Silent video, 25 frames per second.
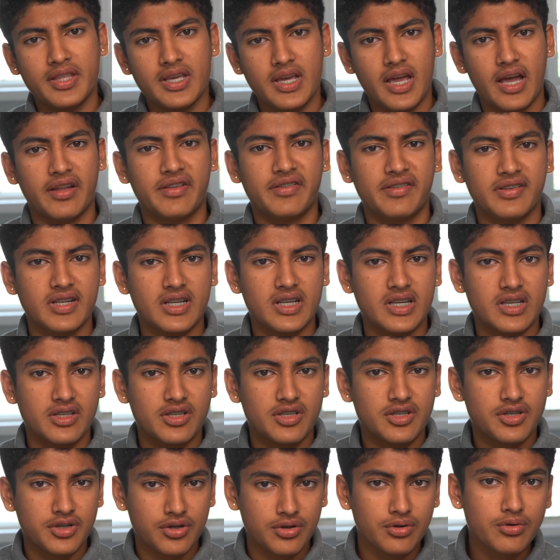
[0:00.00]
and the
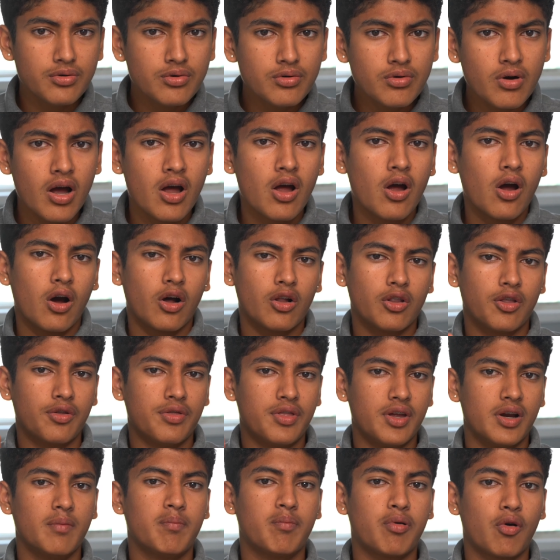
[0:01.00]
SE2, although
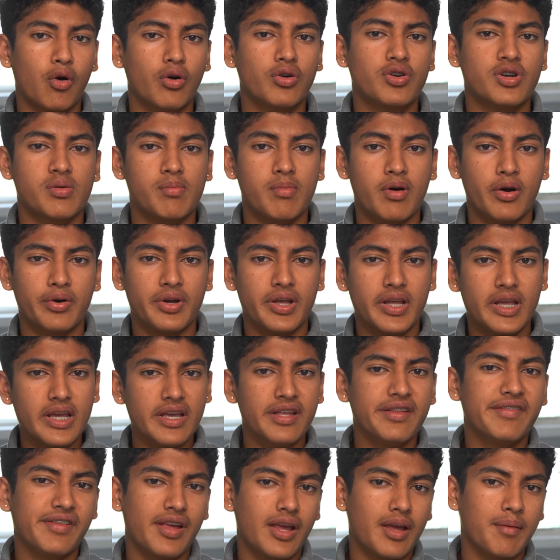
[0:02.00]
their portrait mode
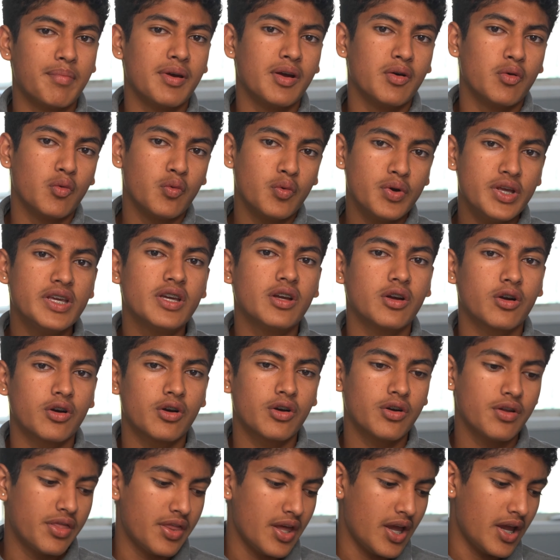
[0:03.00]
is a bit
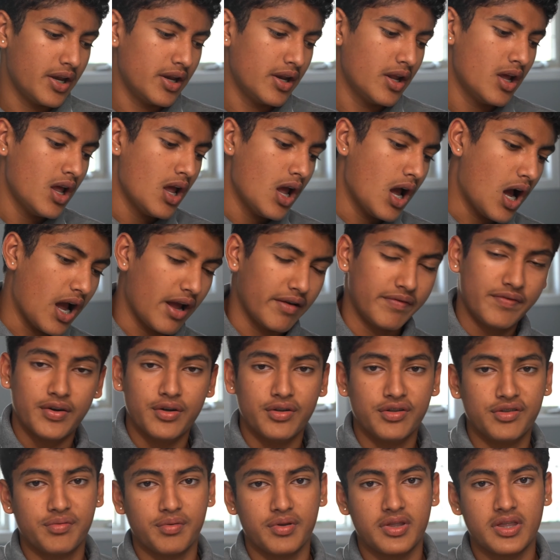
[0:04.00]
weaker than
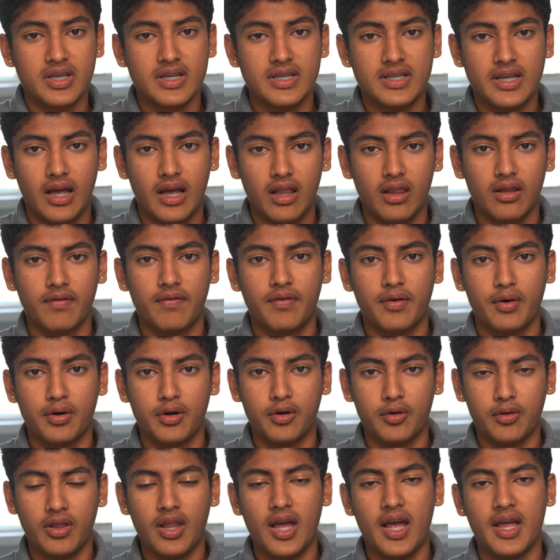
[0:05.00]
iPhones with the
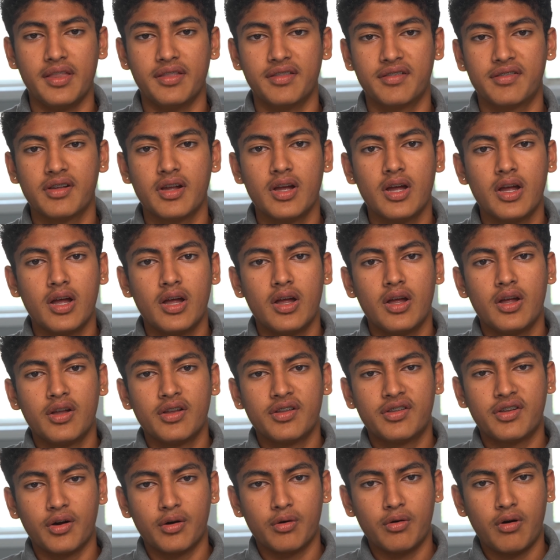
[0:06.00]
telephoto lens.
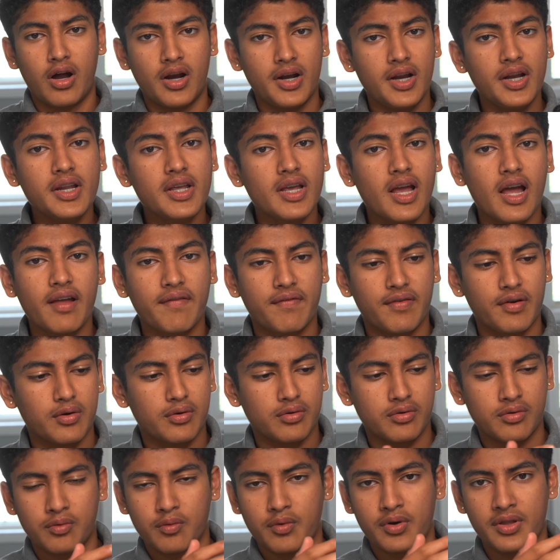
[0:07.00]
So on any
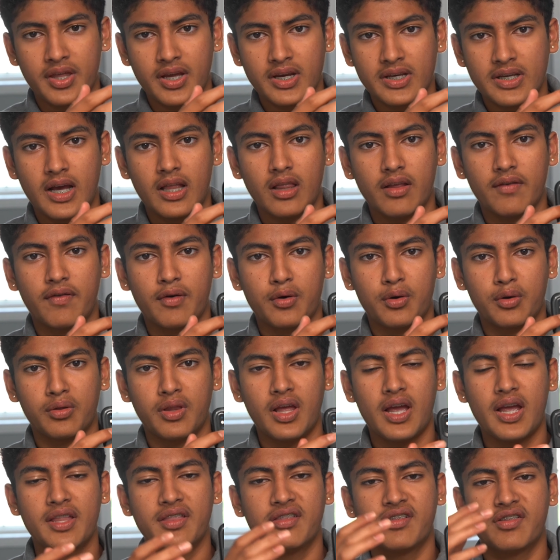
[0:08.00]
iPhone with a telephoto
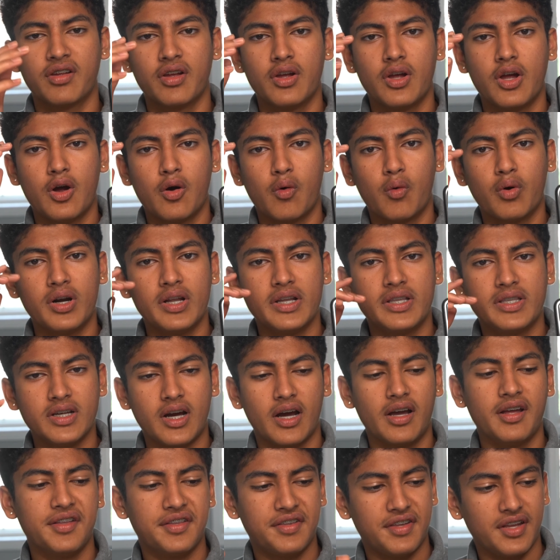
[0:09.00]
lens, what it
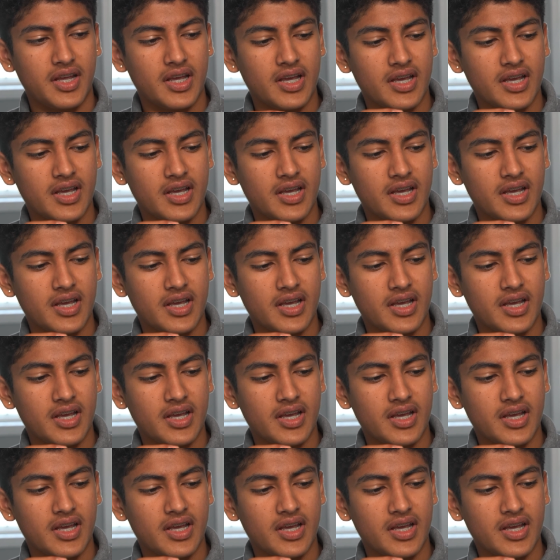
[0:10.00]
does